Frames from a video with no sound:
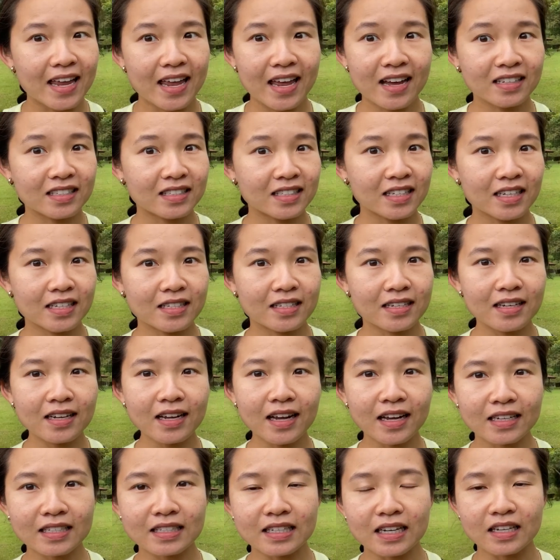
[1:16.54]
Yeah, it's easily
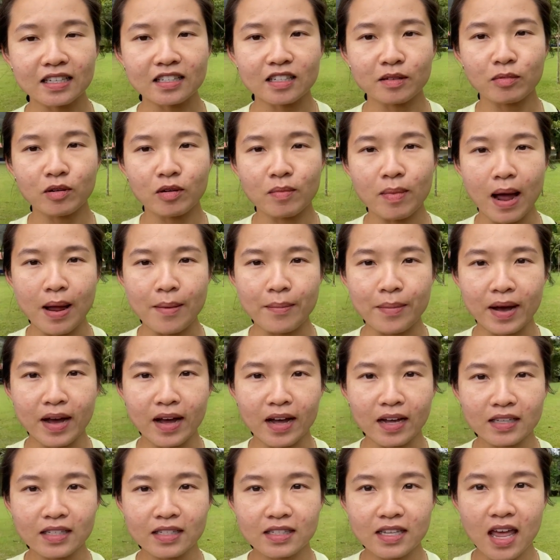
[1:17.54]
accessible by
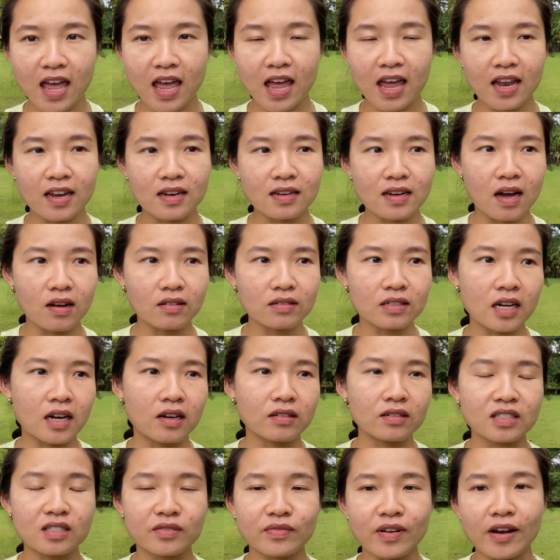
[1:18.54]
bus and
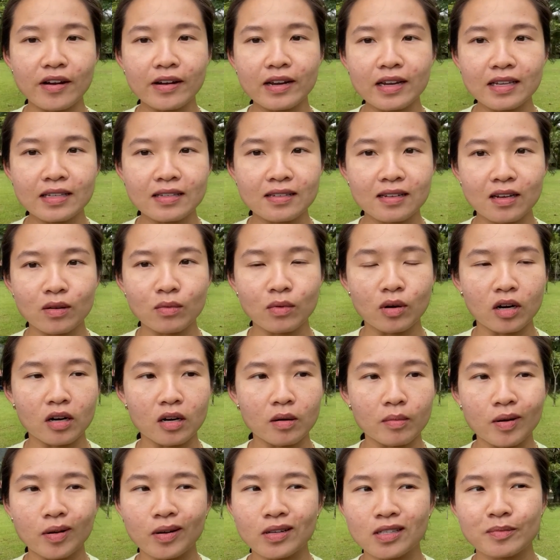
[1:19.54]
downtown is very easily
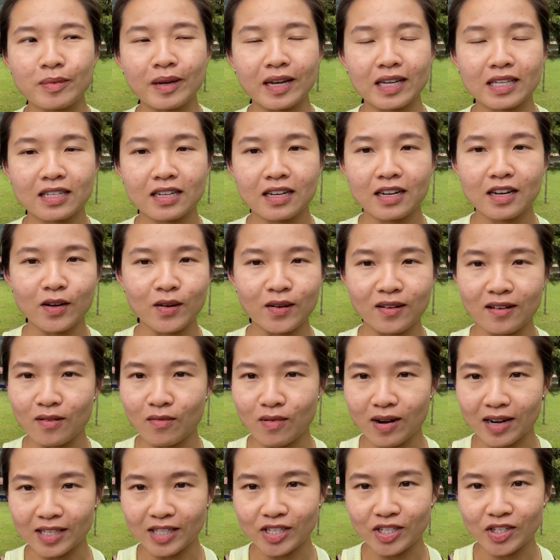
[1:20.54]
walkable. It's basically only
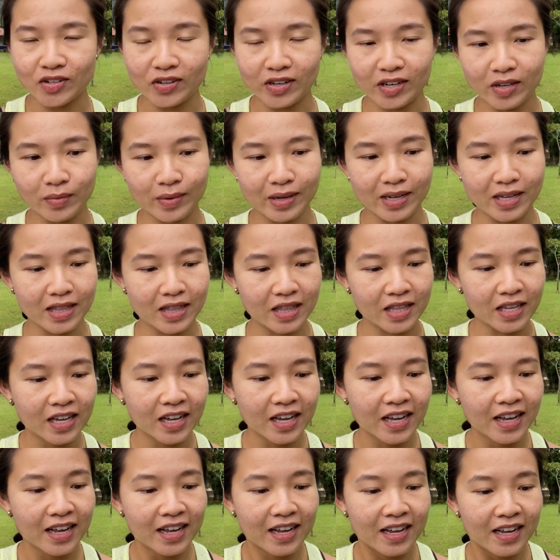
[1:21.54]
one street with
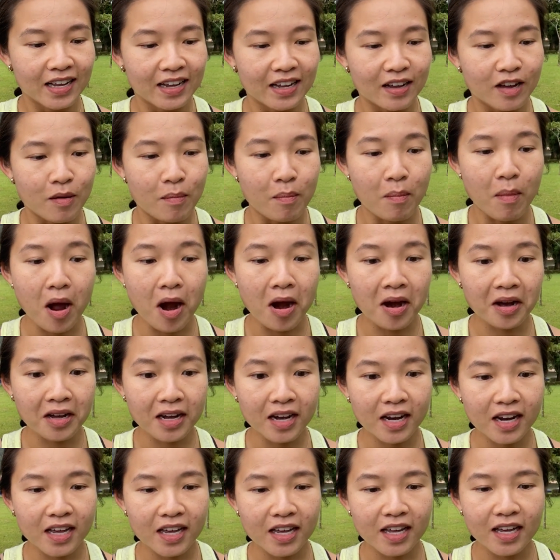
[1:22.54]

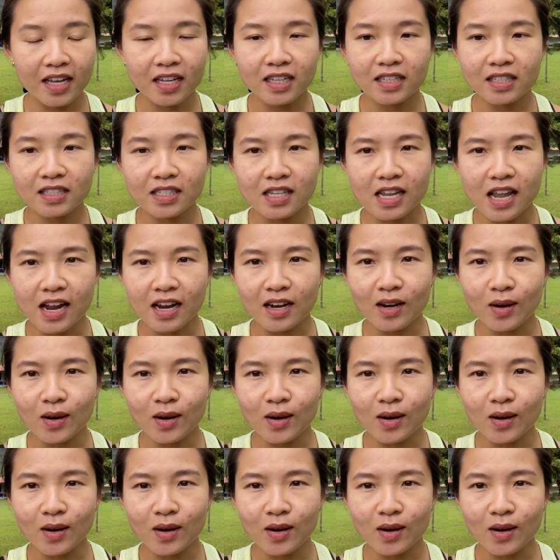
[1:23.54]
markets, like